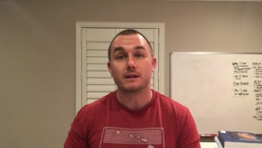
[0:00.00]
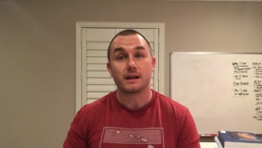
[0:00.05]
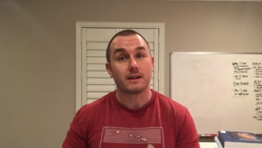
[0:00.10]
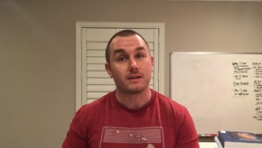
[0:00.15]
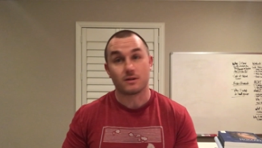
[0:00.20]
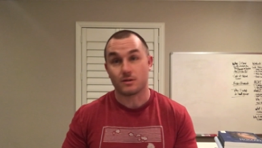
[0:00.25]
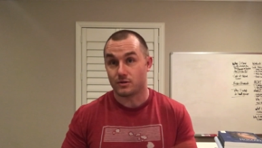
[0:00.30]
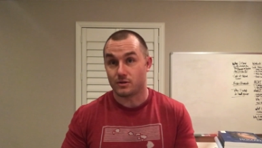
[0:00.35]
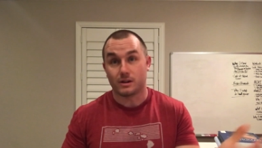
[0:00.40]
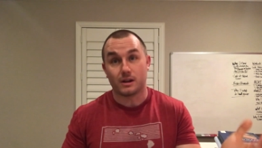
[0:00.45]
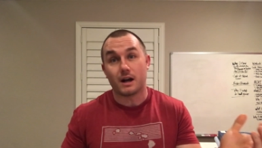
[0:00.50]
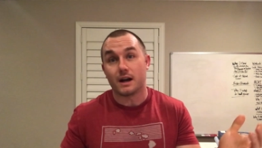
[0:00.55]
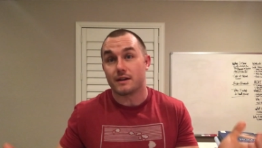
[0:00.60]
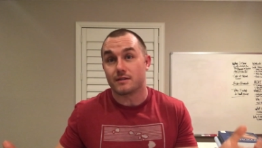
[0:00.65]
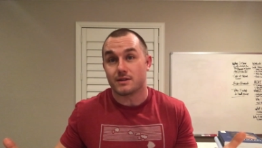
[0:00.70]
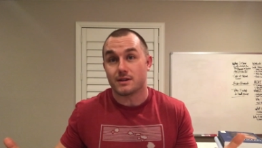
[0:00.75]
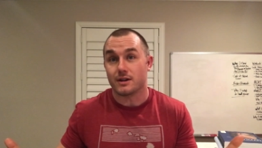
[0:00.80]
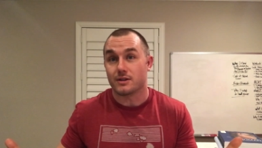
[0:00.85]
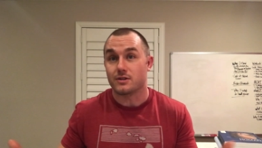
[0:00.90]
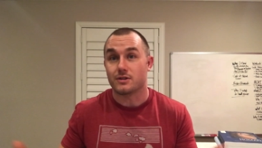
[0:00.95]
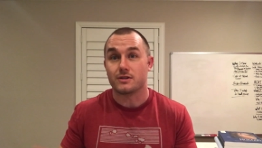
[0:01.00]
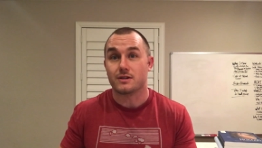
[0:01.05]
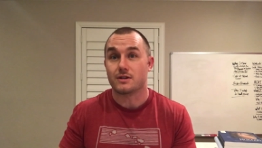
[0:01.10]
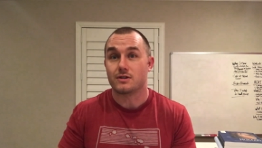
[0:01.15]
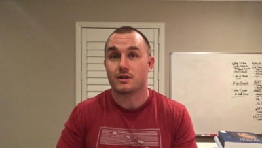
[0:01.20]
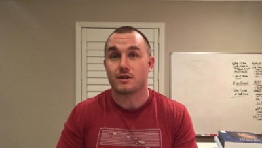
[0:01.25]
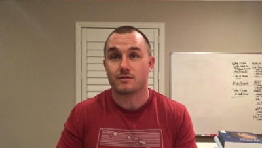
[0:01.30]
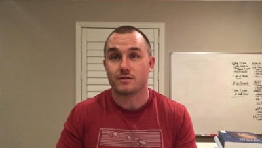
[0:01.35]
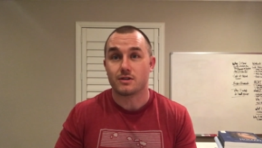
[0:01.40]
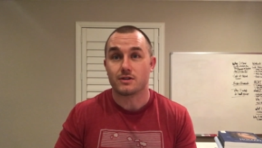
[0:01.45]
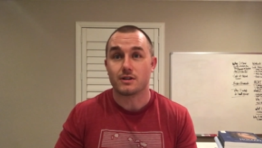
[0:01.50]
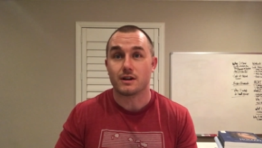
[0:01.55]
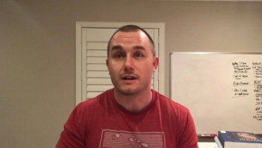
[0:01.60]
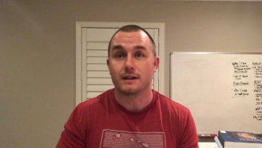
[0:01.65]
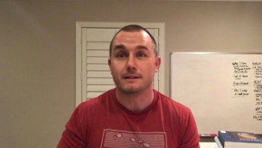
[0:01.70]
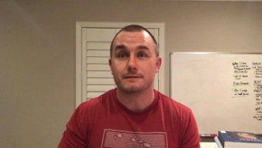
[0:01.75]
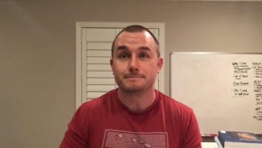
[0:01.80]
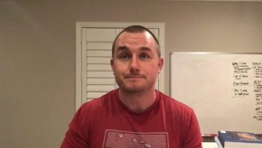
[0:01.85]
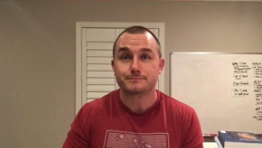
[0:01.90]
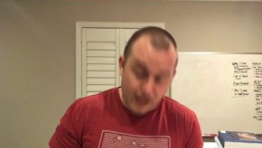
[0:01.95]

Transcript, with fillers: there's a lot of sections that you have to study.